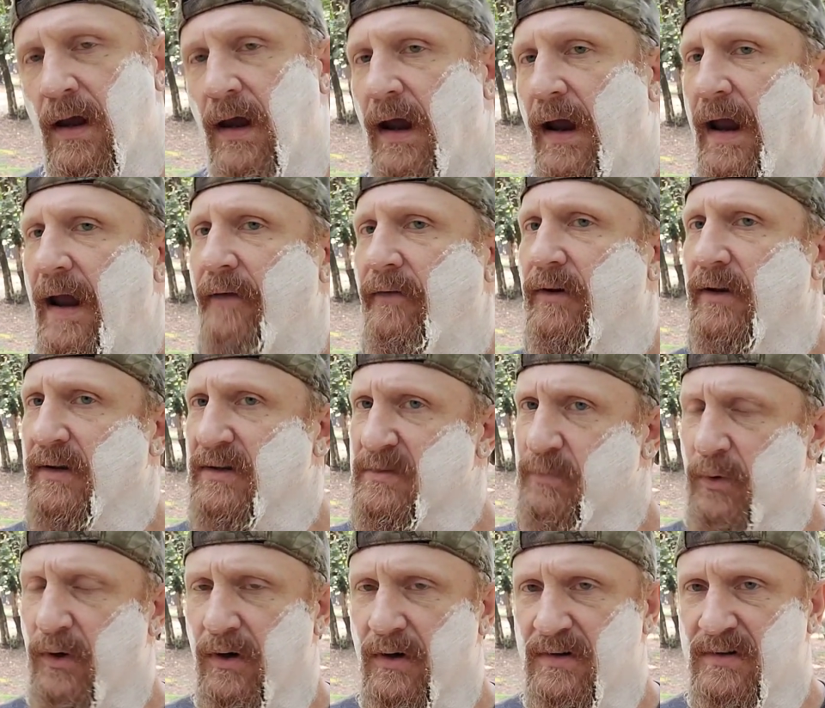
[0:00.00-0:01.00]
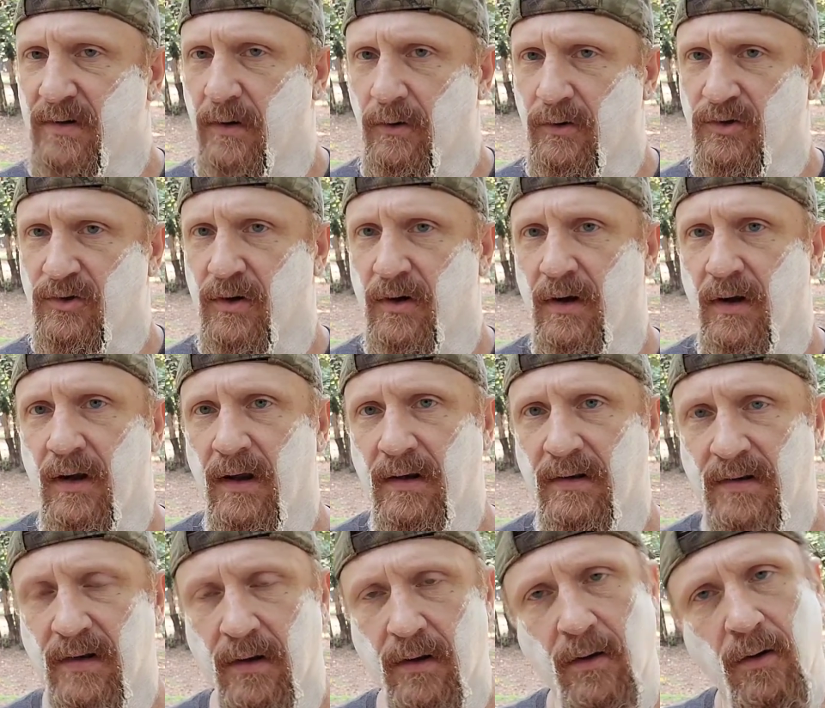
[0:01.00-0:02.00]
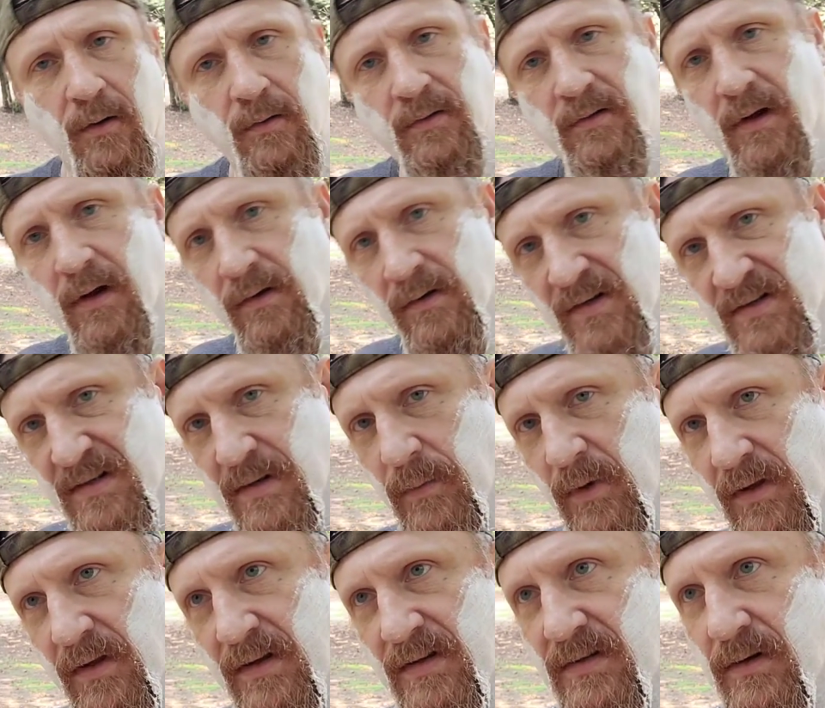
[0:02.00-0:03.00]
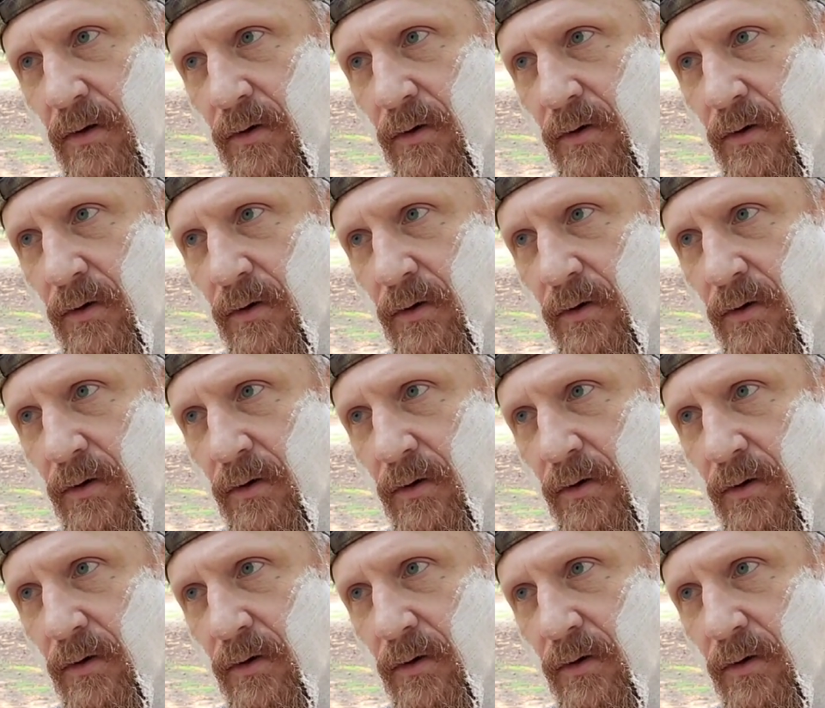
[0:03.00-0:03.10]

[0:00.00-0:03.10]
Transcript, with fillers: I haven't experienced Otra until Douglas sent me this.